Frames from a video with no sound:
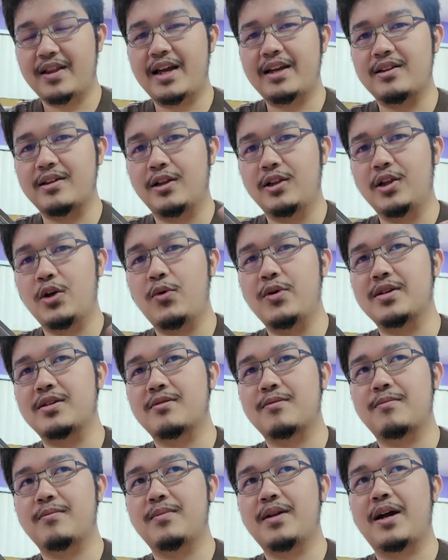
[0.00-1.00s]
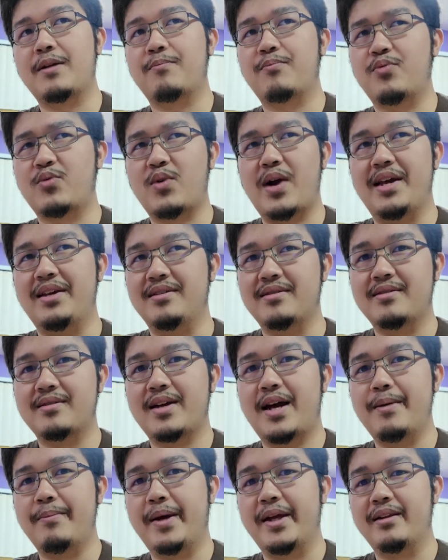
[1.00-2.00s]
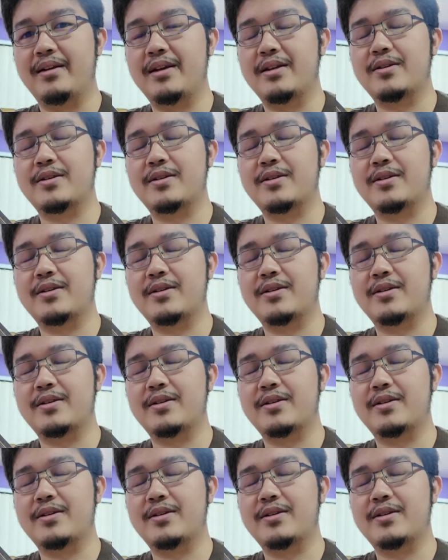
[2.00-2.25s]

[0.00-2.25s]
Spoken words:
Like the lowest, not price I meant,